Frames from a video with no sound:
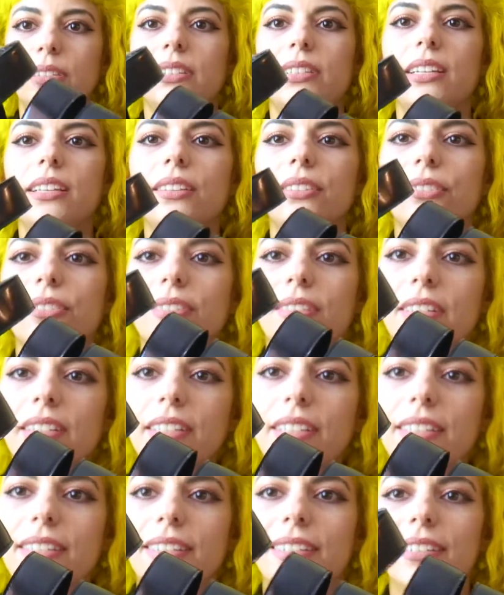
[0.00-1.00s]
they look
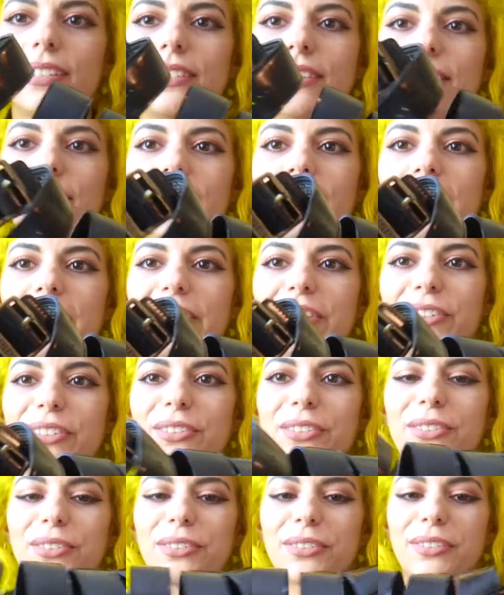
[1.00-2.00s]
like. They are